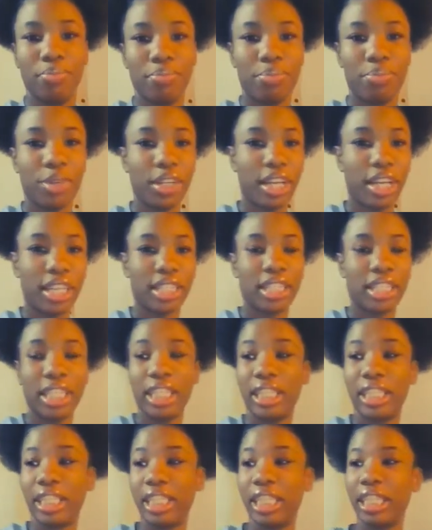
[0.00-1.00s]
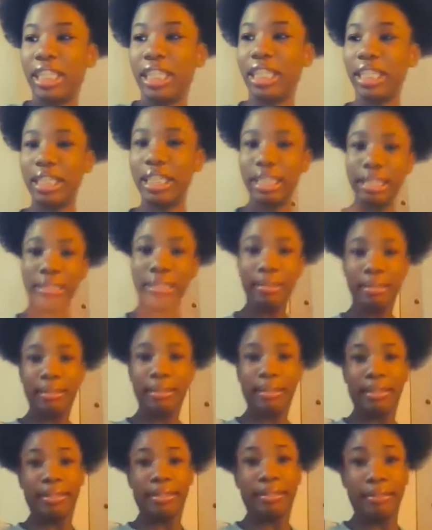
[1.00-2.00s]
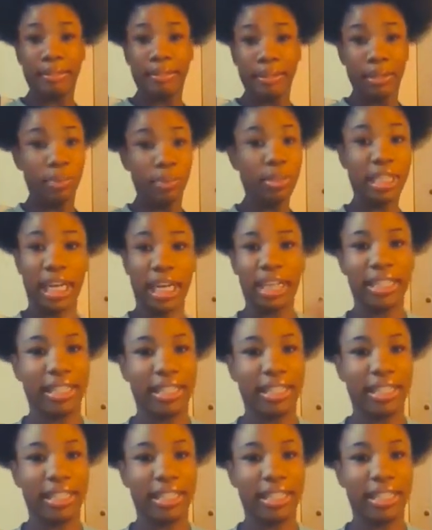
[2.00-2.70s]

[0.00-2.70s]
procrastination, and we gotta